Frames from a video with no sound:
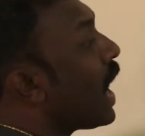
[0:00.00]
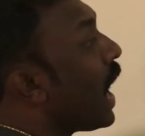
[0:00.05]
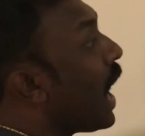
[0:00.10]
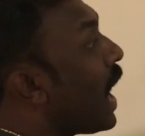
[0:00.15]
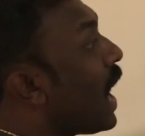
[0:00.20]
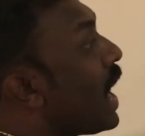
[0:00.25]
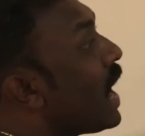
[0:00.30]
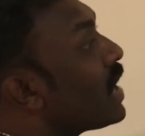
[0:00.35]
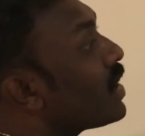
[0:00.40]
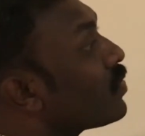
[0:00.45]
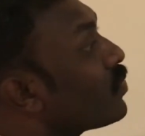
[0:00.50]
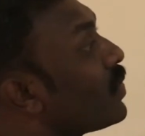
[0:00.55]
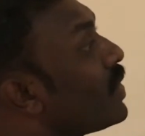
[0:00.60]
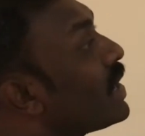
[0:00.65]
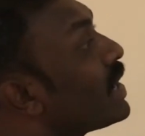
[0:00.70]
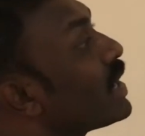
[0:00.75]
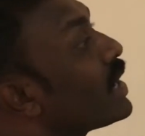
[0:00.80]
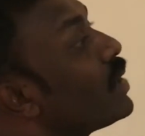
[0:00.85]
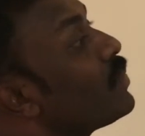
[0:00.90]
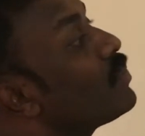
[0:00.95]
R
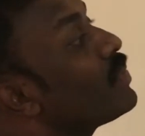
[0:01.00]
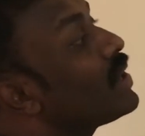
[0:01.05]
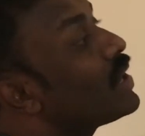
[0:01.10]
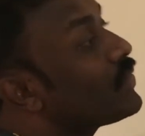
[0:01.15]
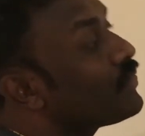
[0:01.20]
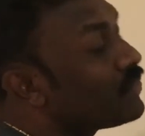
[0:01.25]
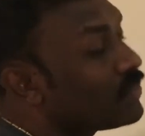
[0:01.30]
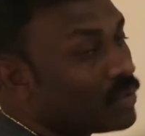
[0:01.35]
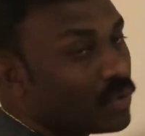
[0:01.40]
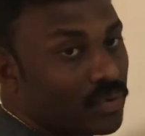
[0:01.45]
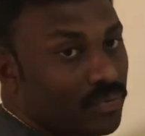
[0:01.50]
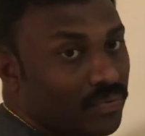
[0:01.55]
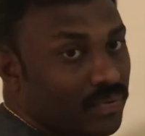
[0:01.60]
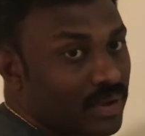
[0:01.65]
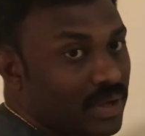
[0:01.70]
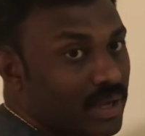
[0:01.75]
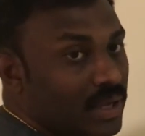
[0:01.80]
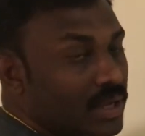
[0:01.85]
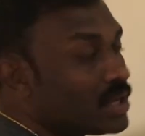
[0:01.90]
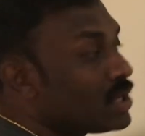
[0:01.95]
will come left of
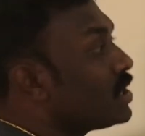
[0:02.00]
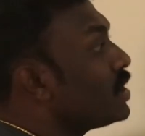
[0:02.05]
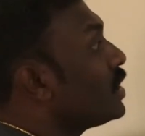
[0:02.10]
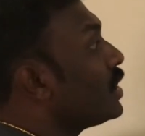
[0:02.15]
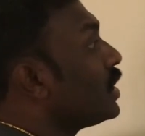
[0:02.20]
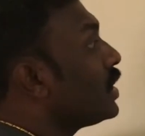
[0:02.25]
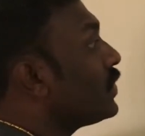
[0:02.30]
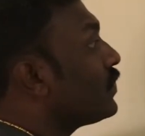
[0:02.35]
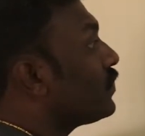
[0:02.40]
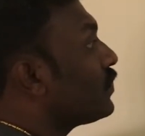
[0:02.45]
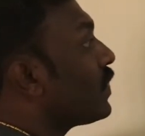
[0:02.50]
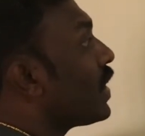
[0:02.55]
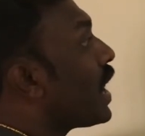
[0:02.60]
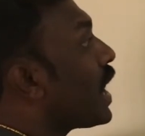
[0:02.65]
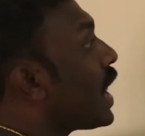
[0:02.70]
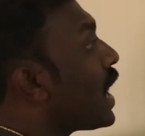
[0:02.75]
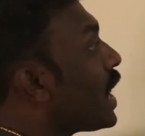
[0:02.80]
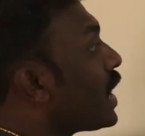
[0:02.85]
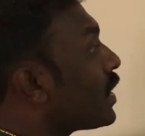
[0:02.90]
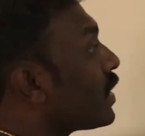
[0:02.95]
A. If
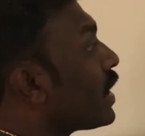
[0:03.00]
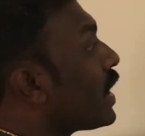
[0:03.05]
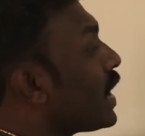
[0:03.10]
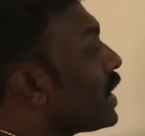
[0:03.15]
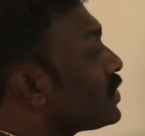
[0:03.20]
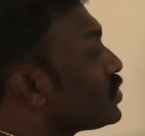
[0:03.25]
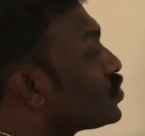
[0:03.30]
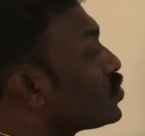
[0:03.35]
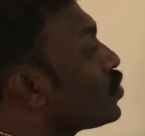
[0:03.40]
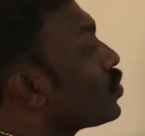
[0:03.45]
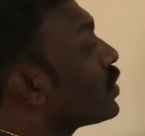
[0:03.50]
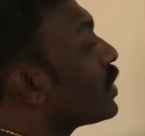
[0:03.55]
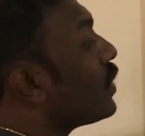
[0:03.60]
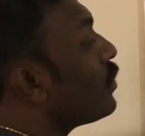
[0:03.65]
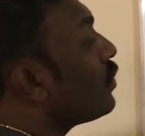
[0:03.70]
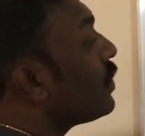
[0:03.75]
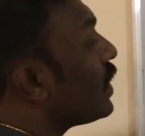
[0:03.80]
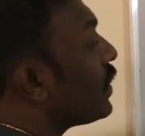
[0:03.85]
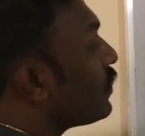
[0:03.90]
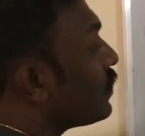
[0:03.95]
R has to
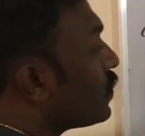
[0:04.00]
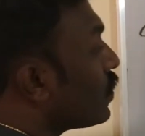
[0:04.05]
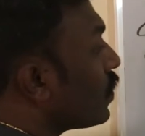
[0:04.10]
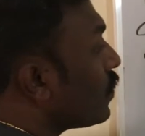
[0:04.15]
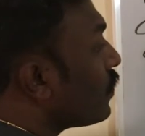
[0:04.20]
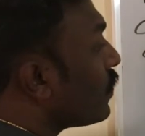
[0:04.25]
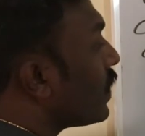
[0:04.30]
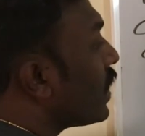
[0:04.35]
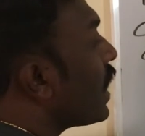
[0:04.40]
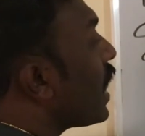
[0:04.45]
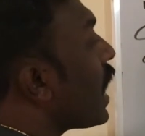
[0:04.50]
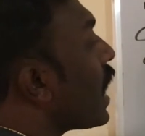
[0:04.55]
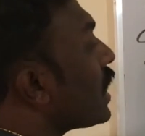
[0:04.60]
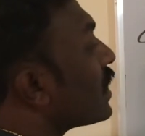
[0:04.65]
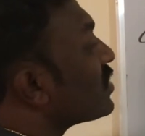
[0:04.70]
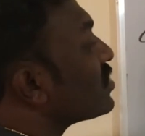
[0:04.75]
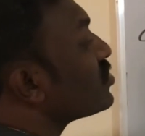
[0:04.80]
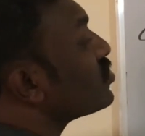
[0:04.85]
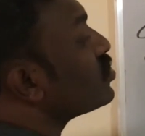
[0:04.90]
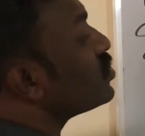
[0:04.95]
come left of A,
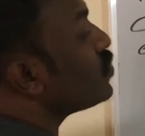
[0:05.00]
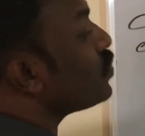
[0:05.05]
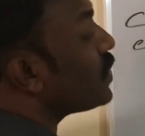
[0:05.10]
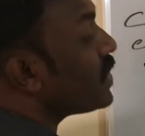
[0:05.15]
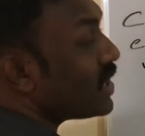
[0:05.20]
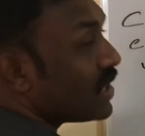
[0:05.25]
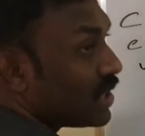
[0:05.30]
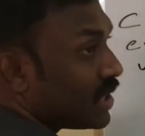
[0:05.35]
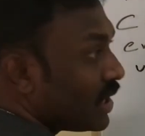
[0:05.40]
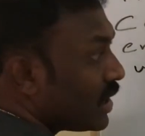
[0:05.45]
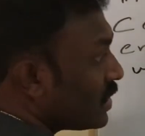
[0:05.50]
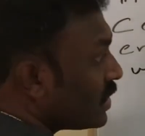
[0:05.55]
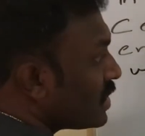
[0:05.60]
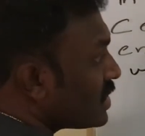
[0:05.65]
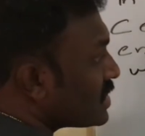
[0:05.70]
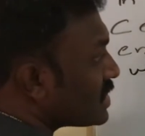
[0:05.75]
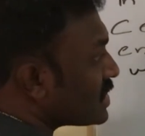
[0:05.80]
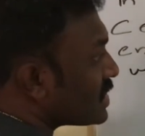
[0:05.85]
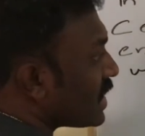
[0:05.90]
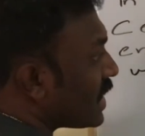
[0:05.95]
R should be
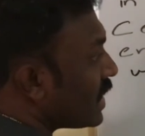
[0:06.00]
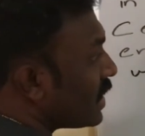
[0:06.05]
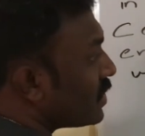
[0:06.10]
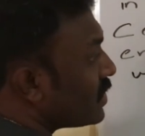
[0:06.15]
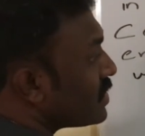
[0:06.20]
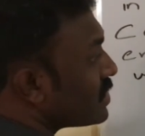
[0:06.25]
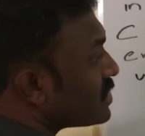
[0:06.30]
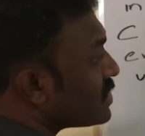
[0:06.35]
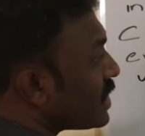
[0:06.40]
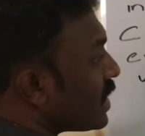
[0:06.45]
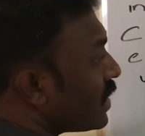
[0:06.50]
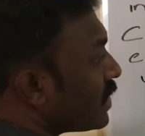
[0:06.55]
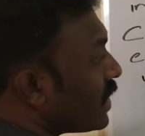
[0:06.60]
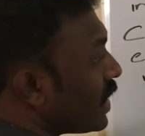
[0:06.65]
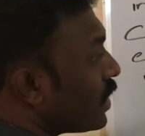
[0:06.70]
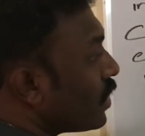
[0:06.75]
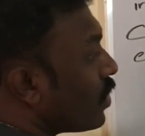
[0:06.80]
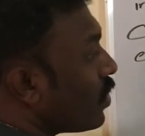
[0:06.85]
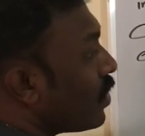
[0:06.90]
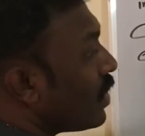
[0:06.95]
this side.
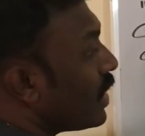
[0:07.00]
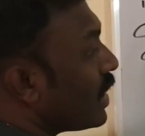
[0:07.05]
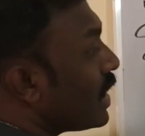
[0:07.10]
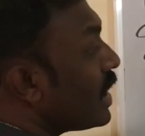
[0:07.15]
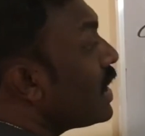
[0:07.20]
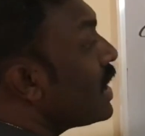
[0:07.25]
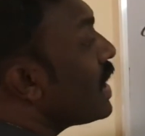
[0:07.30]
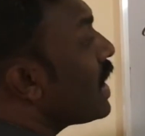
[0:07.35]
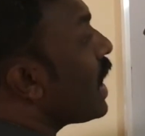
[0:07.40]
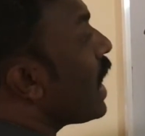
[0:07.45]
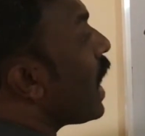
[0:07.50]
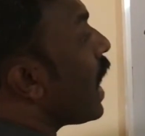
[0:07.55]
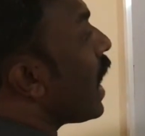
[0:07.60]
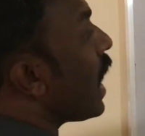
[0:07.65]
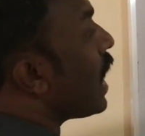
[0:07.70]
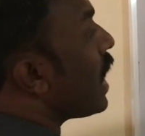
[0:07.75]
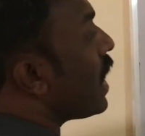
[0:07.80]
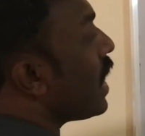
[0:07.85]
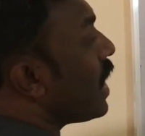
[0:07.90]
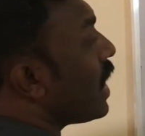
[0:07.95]
Then only
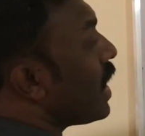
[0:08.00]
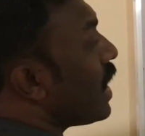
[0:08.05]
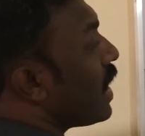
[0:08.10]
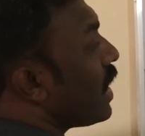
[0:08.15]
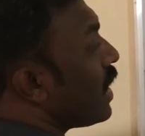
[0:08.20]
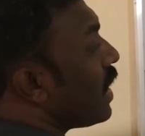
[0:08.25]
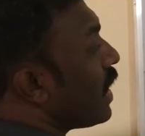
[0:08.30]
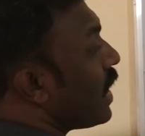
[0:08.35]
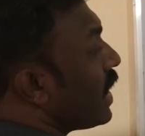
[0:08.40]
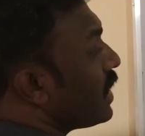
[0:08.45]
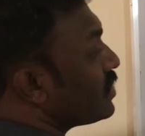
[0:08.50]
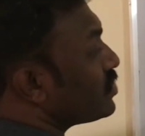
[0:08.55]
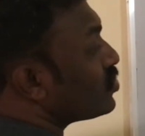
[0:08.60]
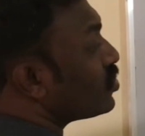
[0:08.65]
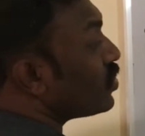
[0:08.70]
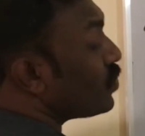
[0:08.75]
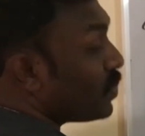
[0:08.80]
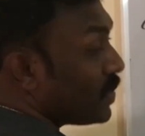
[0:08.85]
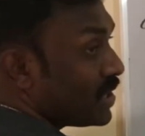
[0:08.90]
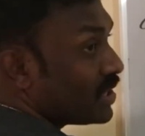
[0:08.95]
A
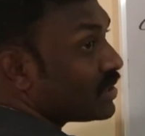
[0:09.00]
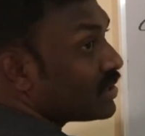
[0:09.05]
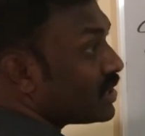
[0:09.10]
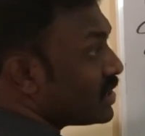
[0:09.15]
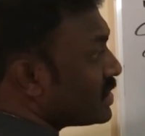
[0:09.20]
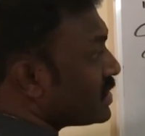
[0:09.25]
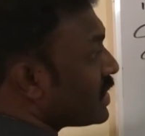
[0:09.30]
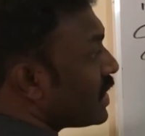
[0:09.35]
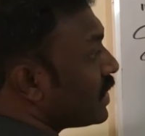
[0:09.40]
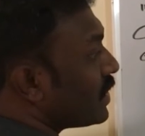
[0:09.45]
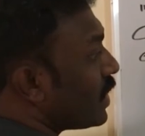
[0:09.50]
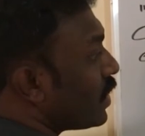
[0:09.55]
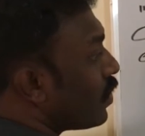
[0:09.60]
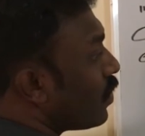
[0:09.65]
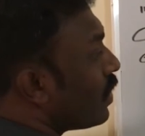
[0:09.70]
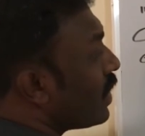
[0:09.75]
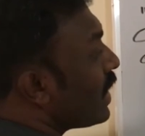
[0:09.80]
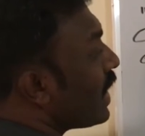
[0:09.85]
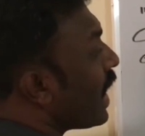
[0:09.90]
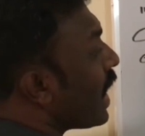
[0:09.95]
should be this side. Then
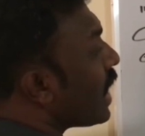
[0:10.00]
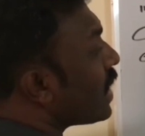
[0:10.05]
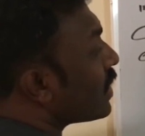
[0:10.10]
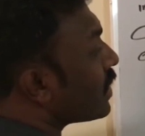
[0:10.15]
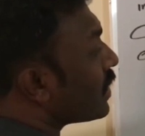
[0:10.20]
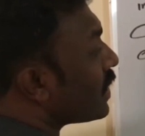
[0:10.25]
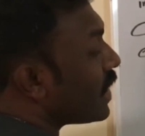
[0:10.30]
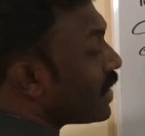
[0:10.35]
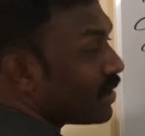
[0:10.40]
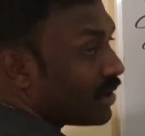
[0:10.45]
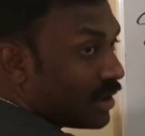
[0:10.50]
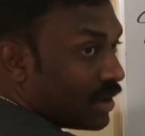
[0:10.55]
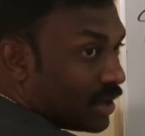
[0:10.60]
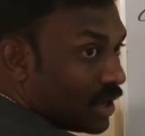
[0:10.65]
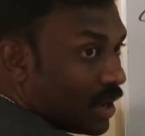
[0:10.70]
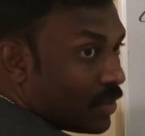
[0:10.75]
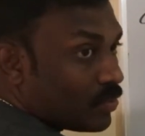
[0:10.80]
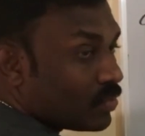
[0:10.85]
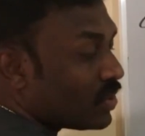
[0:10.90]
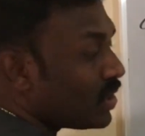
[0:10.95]
only R can
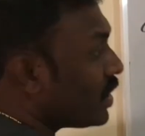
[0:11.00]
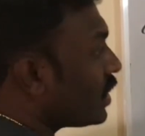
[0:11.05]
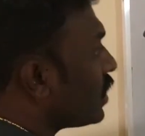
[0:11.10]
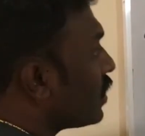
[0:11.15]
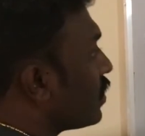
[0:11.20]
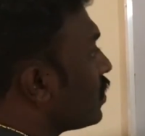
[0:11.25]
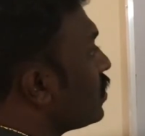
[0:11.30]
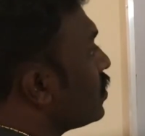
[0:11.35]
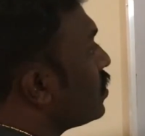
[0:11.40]
come here.